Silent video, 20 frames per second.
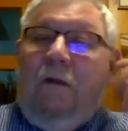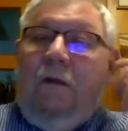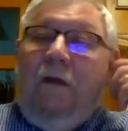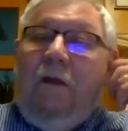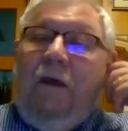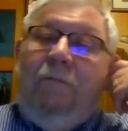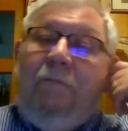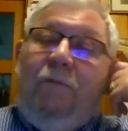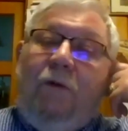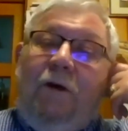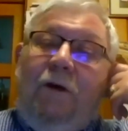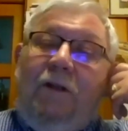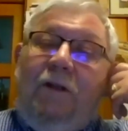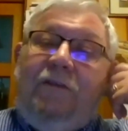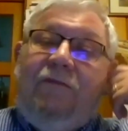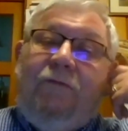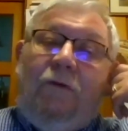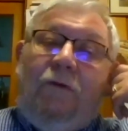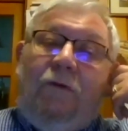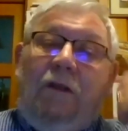
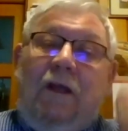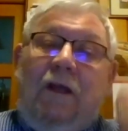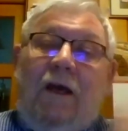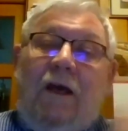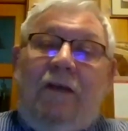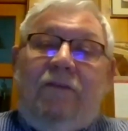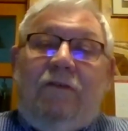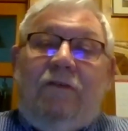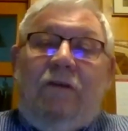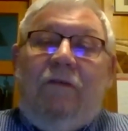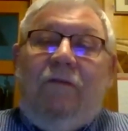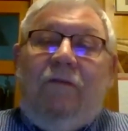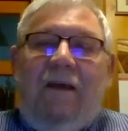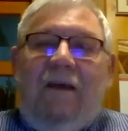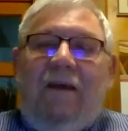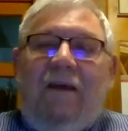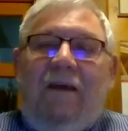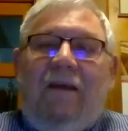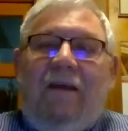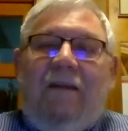inputs, fertilizer,
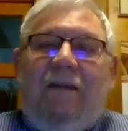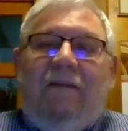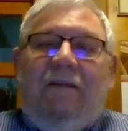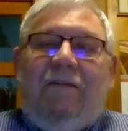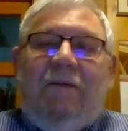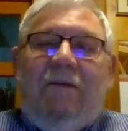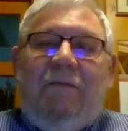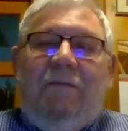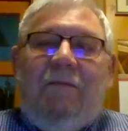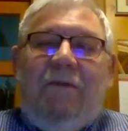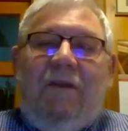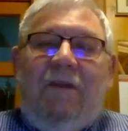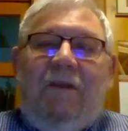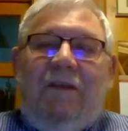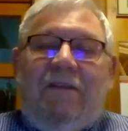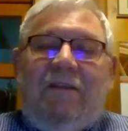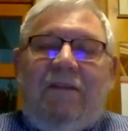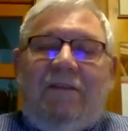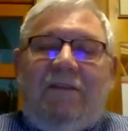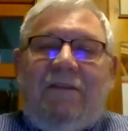chemicals, things
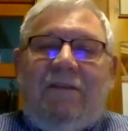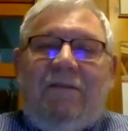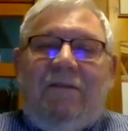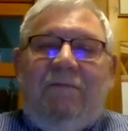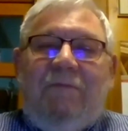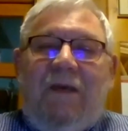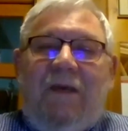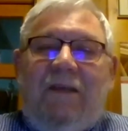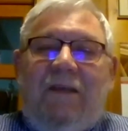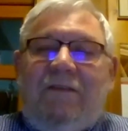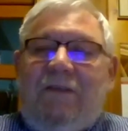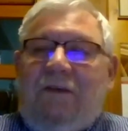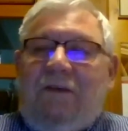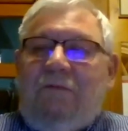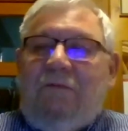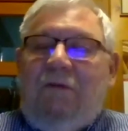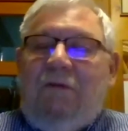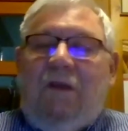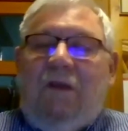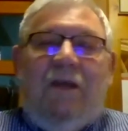like that. Some of
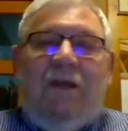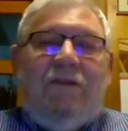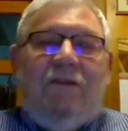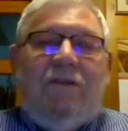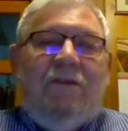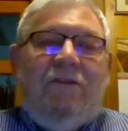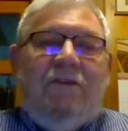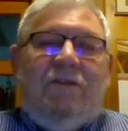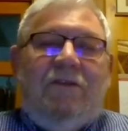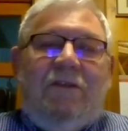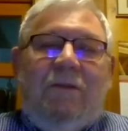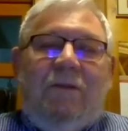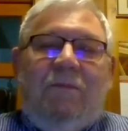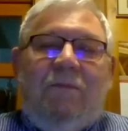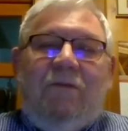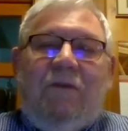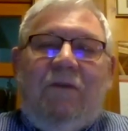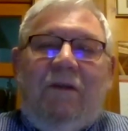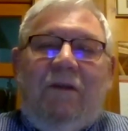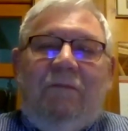these basic
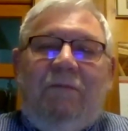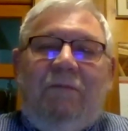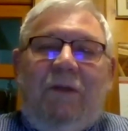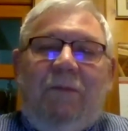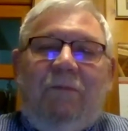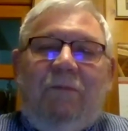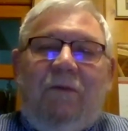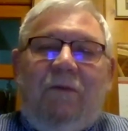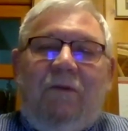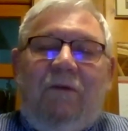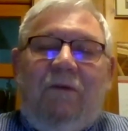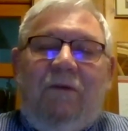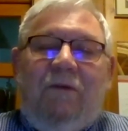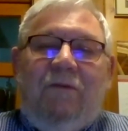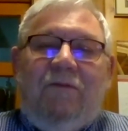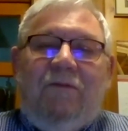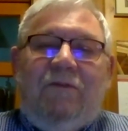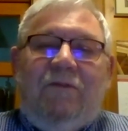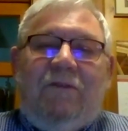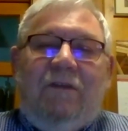relationships that
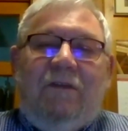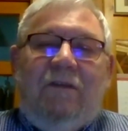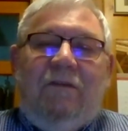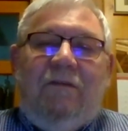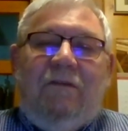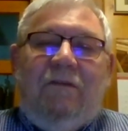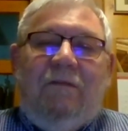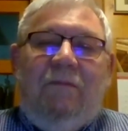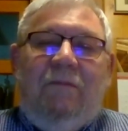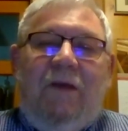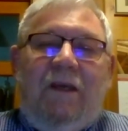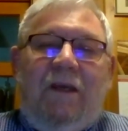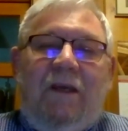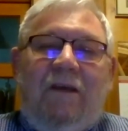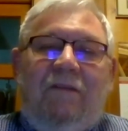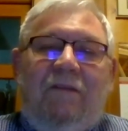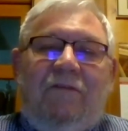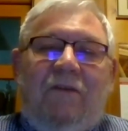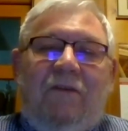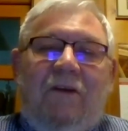people use to
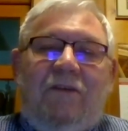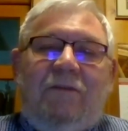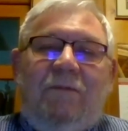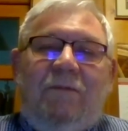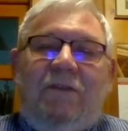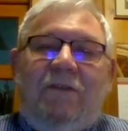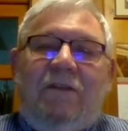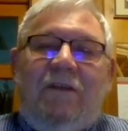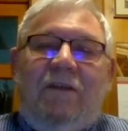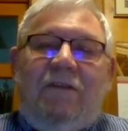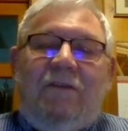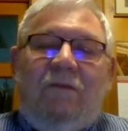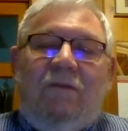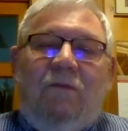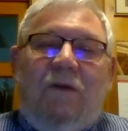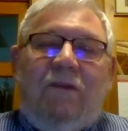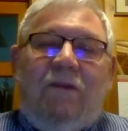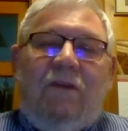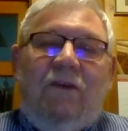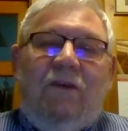make judgments as to
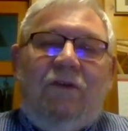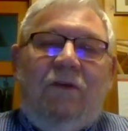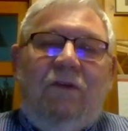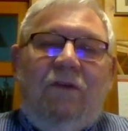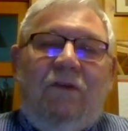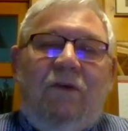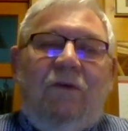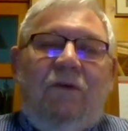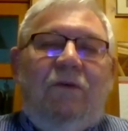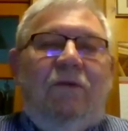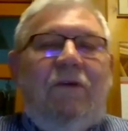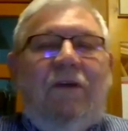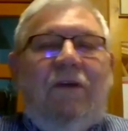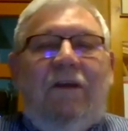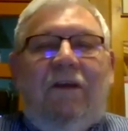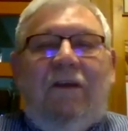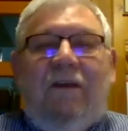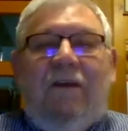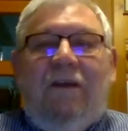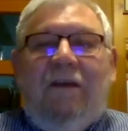what they should do,
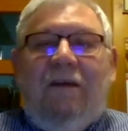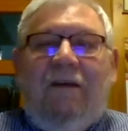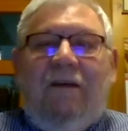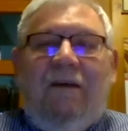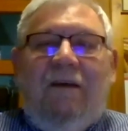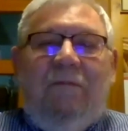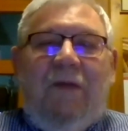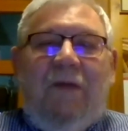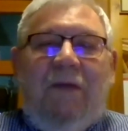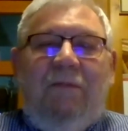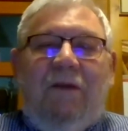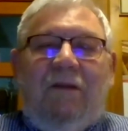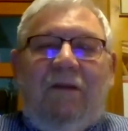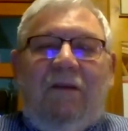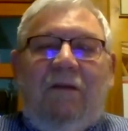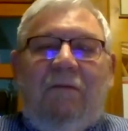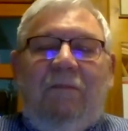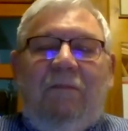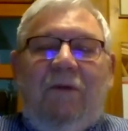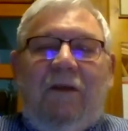maybe a little
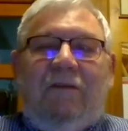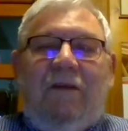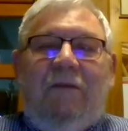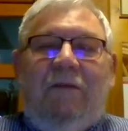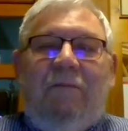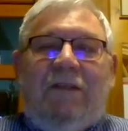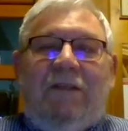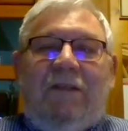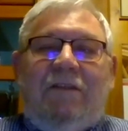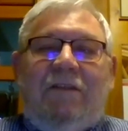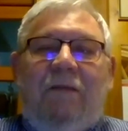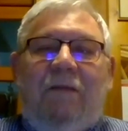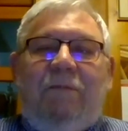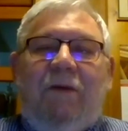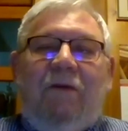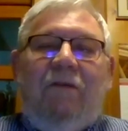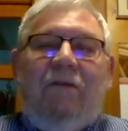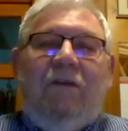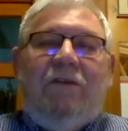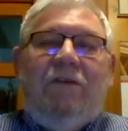bit messed up here
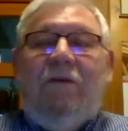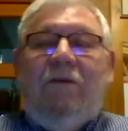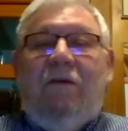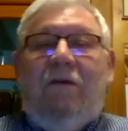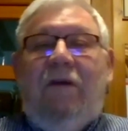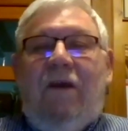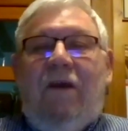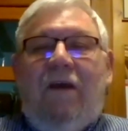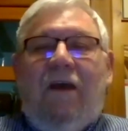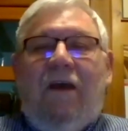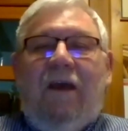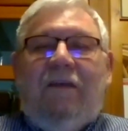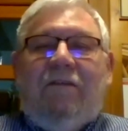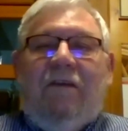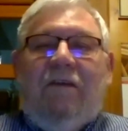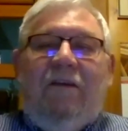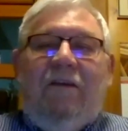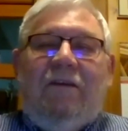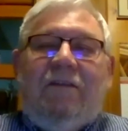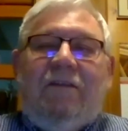this year. Actually, I
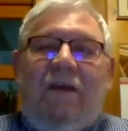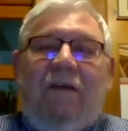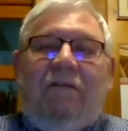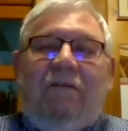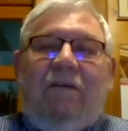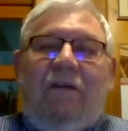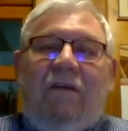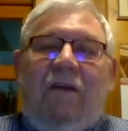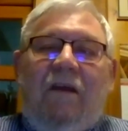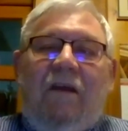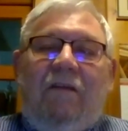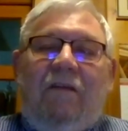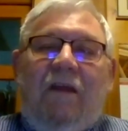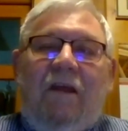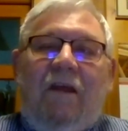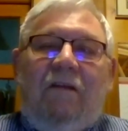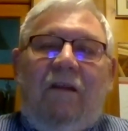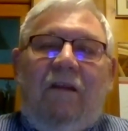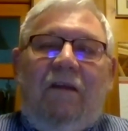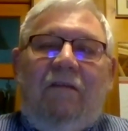just calculated that
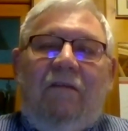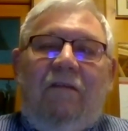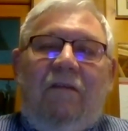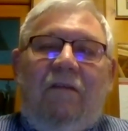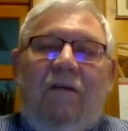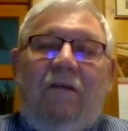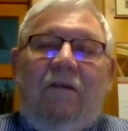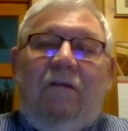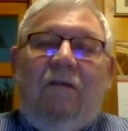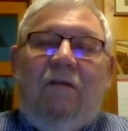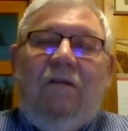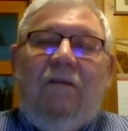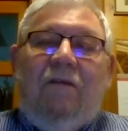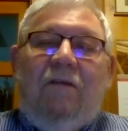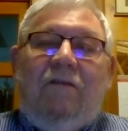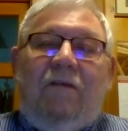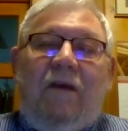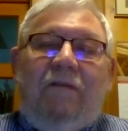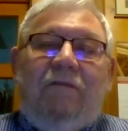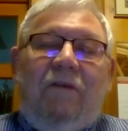earlier this
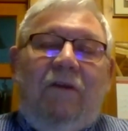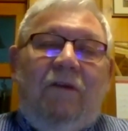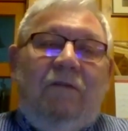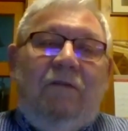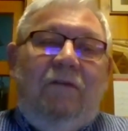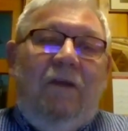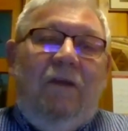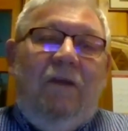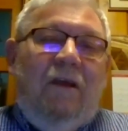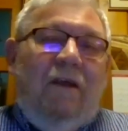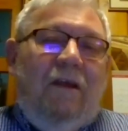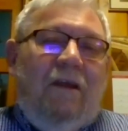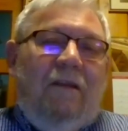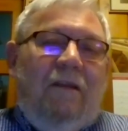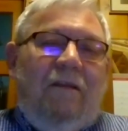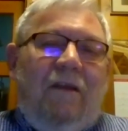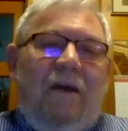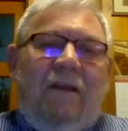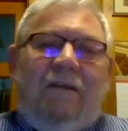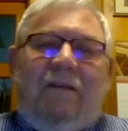afternoon,
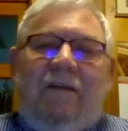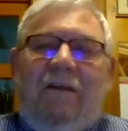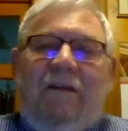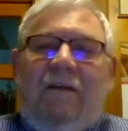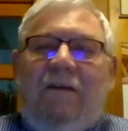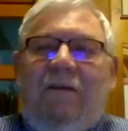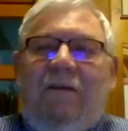that the